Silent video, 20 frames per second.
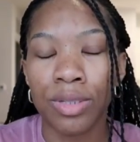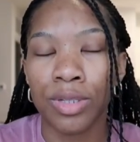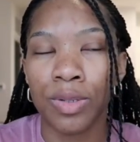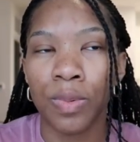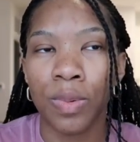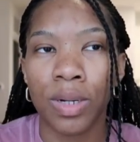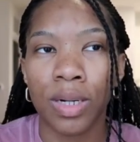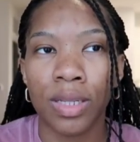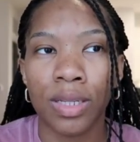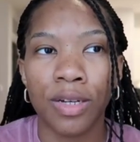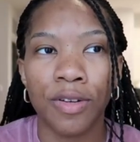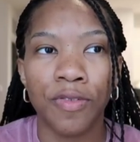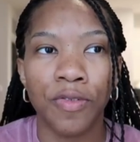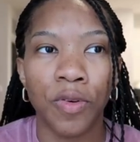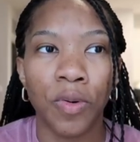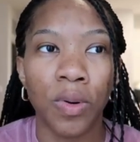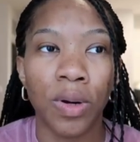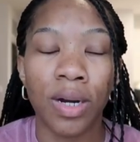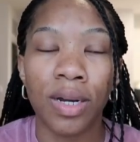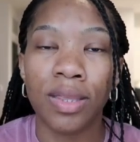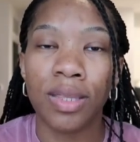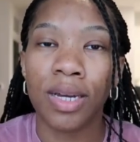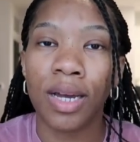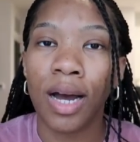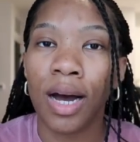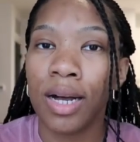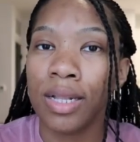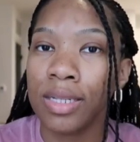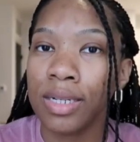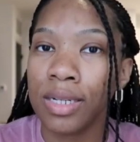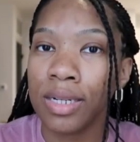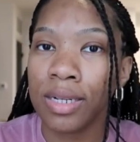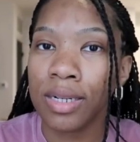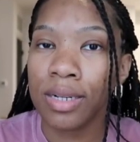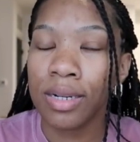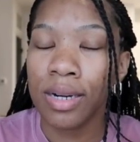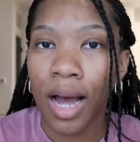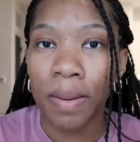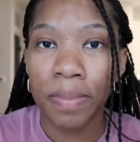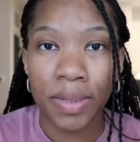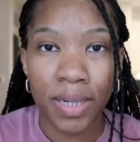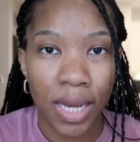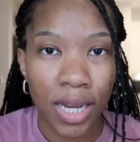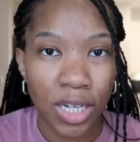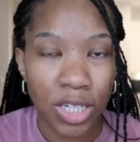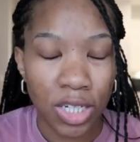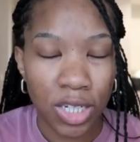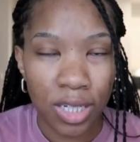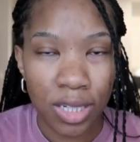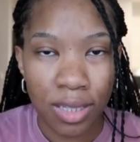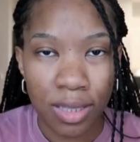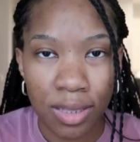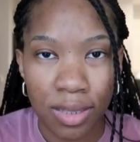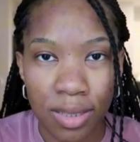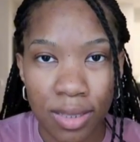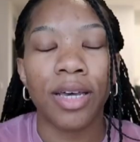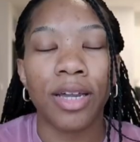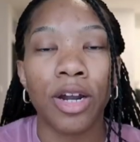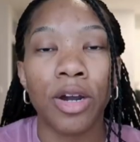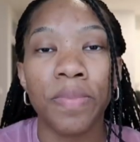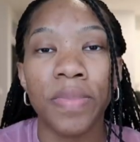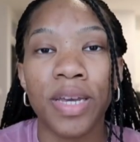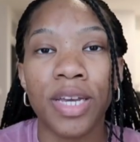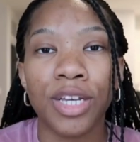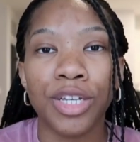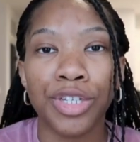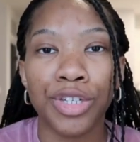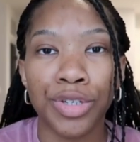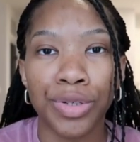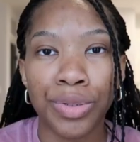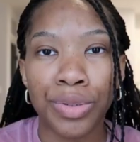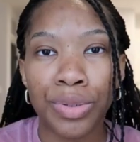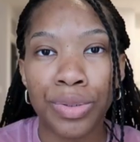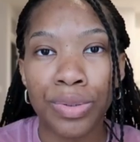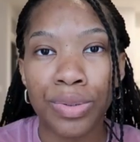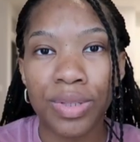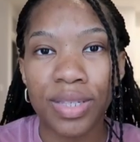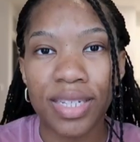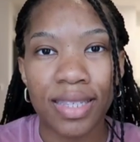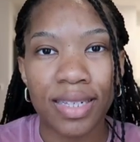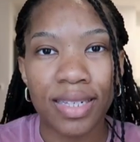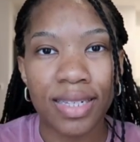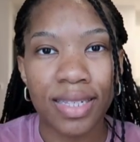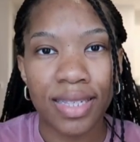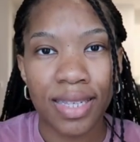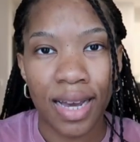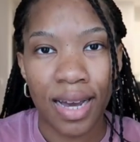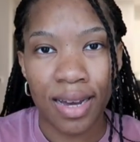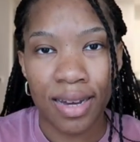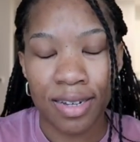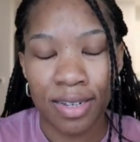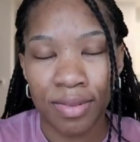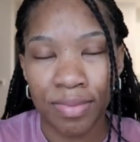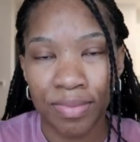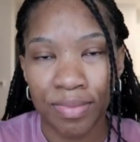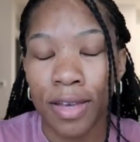You want to look for the color combinations that are being used in the design,